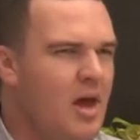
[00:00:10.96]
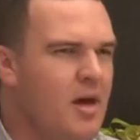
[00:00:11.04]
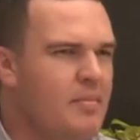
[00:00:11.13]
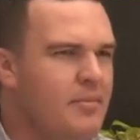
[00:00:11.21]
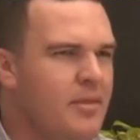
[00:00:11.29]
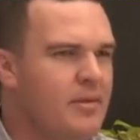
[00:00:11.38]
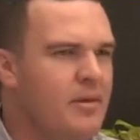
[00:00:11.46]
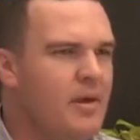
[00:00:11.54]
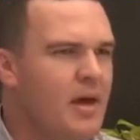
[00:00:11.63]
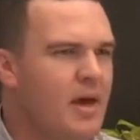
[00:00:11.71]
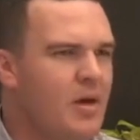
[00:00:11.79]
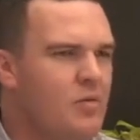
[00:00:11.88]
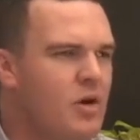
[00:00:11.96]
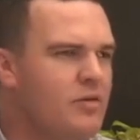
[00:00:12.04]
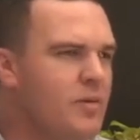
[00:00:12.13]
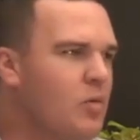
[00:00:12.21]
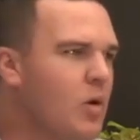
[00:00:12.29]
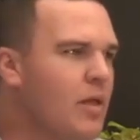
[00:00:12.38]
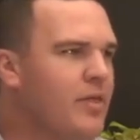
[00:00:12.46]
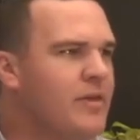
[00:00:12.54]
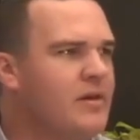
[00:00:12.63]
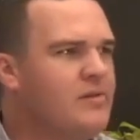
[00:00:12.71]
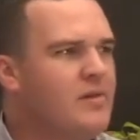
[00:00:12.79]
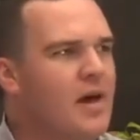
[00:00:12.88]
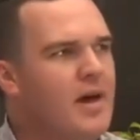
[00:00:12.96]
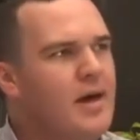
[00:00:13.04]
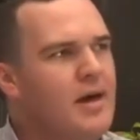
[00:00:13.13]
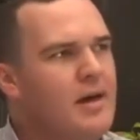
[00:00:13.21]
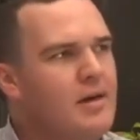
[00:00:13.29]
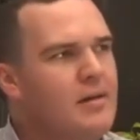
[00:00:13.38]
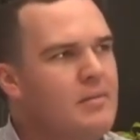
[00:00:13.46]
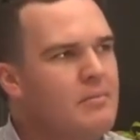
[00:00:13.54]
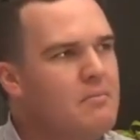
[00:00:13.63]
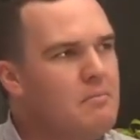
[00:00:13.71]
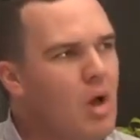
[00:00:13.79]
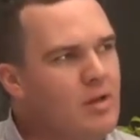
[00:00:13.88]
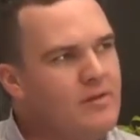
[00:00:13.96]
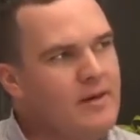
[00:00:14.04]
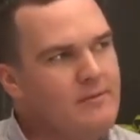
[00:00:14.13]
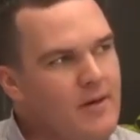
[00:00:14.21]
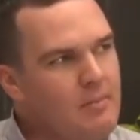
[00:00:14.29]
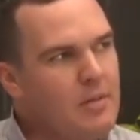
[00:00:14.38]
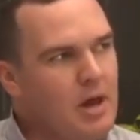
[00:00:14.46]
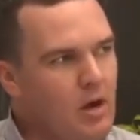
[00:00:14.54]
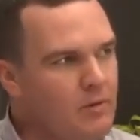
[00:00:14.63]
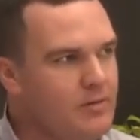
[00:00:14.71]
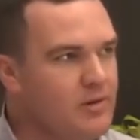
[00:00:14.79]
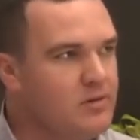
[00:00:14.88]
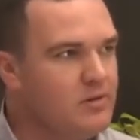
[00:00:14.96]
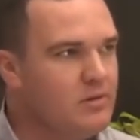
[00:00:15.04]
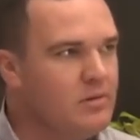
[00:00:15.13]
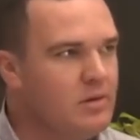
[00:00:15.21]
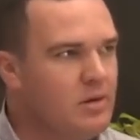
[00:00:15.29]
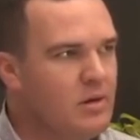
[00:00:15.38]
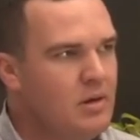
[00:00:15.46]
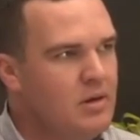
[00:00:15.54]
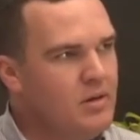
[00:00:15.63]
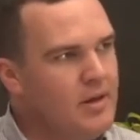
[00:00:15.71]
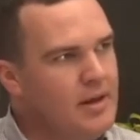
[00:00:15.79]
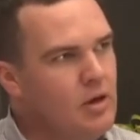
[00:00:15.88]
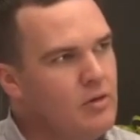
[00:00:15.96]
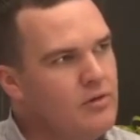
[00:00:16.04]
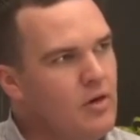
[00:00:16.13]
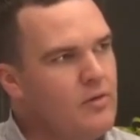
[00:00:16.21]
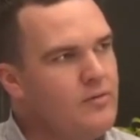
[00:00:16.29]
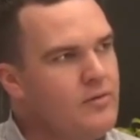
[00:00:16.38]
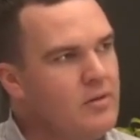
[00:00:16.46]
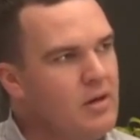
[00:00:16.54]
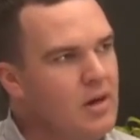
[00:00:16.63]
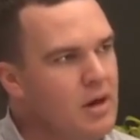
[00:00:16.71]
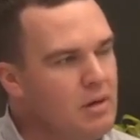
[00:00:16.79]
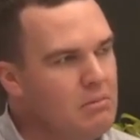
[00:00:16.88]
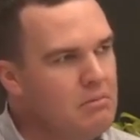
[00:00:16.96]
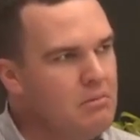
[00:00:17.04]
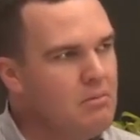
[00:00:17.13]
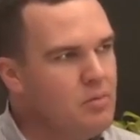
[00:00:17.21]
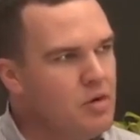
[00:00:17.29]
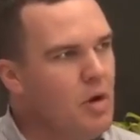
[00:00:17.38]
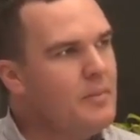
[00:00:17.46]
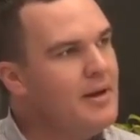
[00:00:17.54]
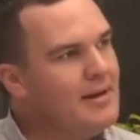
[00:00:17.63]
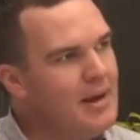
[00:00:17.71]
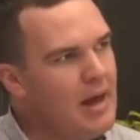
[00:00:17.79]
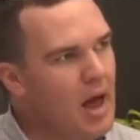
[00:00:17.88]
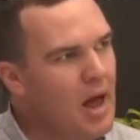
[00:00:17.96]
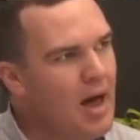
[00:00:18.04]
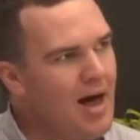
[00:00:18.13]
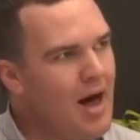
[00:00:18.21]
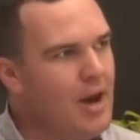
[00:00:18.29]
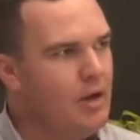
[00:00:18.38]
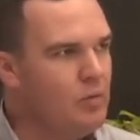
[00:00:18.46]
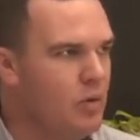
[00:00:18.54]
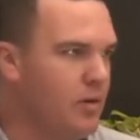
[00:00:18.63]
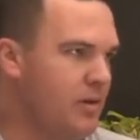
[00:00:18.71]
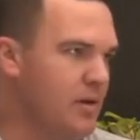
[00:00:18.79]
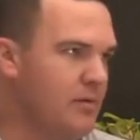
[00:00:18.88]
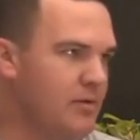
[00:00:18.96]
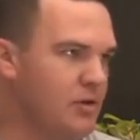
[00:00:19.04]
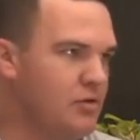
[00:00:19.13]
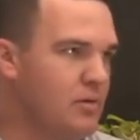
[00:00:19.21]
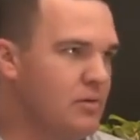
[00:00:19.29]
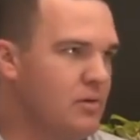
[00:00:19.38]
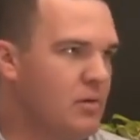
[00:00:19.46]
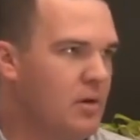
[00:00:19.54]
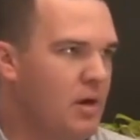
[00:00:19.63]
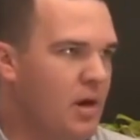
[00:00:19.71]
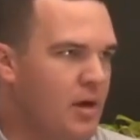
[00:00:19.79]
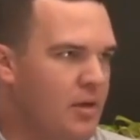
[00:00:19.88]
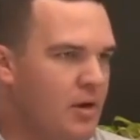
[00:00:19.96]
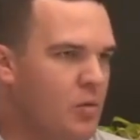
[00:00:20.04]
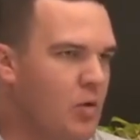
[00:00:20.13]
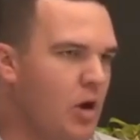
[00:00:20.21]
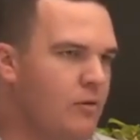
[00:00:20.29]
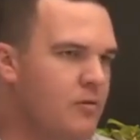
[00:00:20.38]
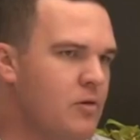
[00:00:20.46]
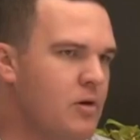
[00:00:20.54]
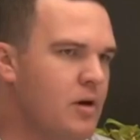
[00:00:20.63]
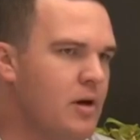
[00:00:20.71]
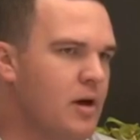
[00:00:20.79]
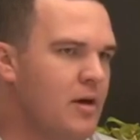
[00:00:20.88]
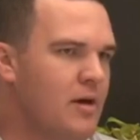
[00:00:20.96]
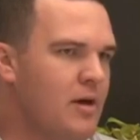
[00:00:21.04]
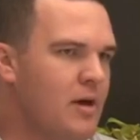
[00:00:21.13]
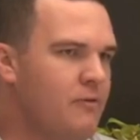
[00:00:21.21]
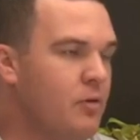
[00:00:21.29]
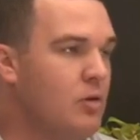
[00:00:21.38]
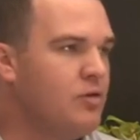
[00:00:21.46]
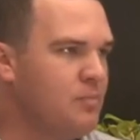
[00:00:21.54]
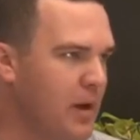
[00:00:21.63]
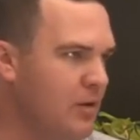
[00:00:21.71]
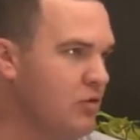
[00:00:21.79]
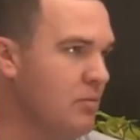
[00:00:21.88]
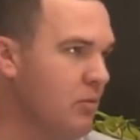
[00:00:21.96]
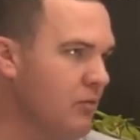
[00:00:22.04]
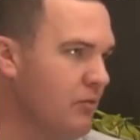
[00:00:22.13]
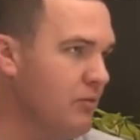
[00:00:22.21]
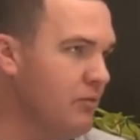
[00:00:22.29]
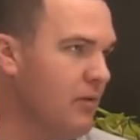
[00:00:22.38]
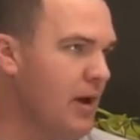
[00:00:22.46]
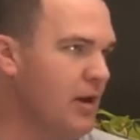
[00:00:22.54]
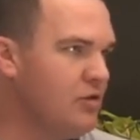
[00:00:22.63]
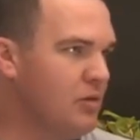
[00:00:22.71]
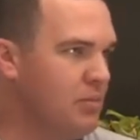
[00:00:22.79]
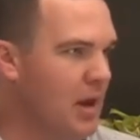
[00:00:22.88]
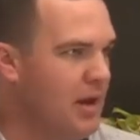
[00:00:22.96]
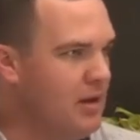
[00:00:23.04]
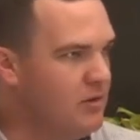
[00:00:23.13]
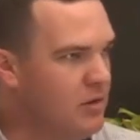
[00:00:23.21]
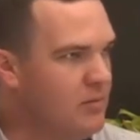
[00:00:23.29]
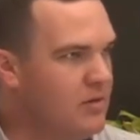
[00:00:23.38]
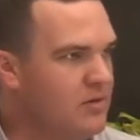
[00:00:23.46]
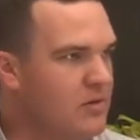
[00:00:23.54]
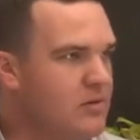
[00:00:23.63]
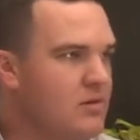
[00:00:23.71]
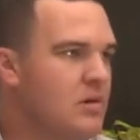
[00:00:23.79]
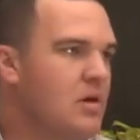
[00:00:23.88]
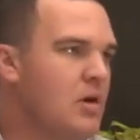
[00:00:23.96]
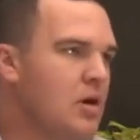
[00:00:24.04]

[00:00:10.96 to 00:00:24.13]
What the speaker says: Rosebank Wealth is a multi-family office that looks after predominantly high net worth individuals. I think we offer a full spectrum of financial planning services